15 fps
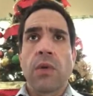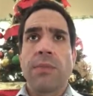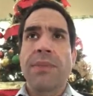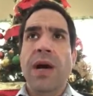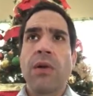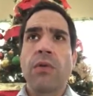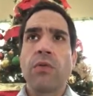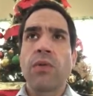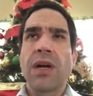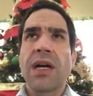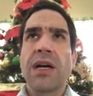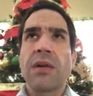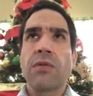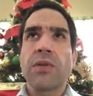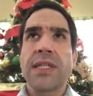about,
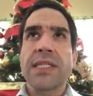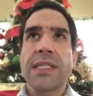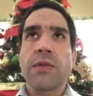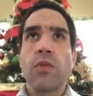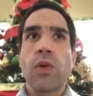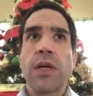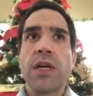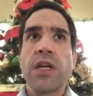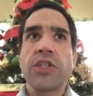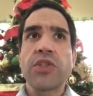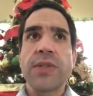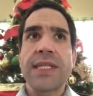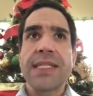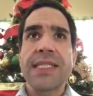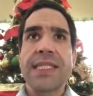
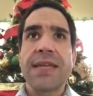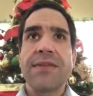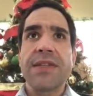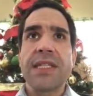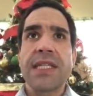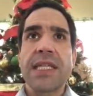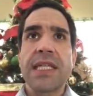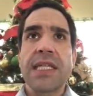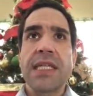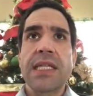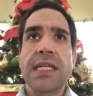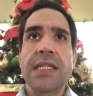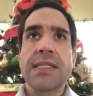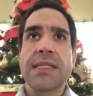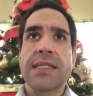
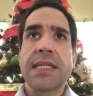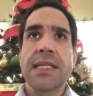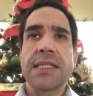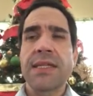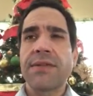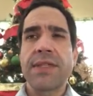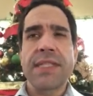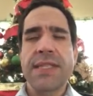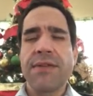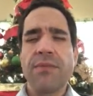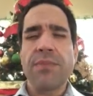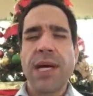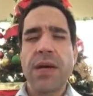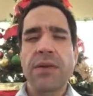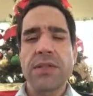176,
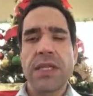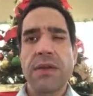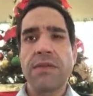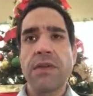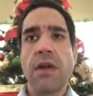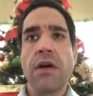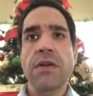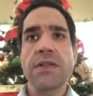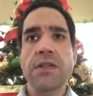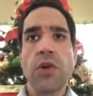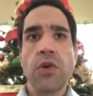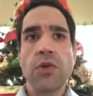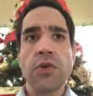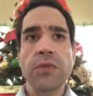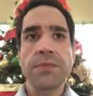77 pounds I've lost
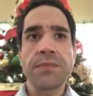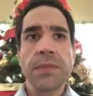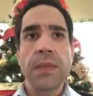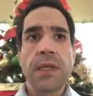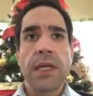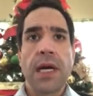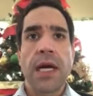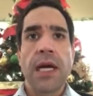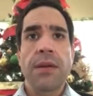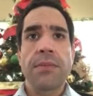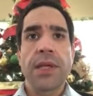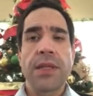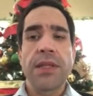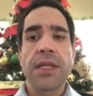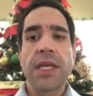total
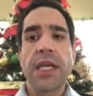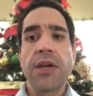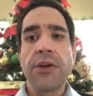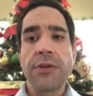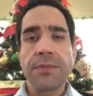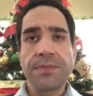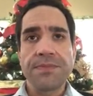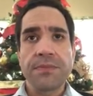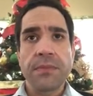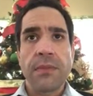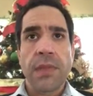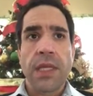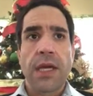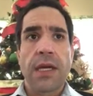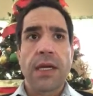in the year.
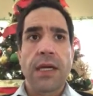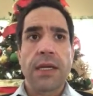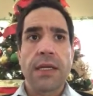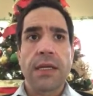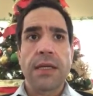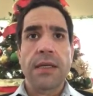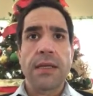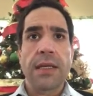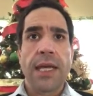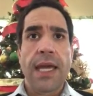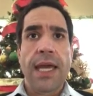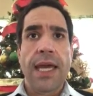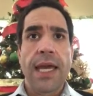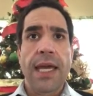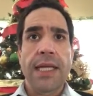
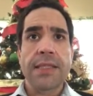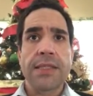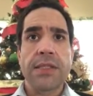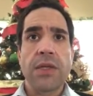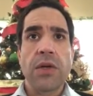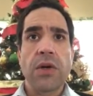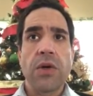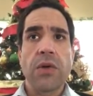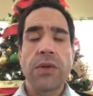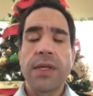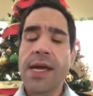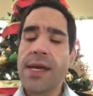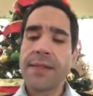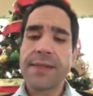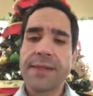And so,
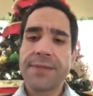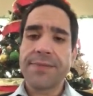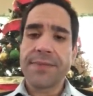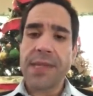yes,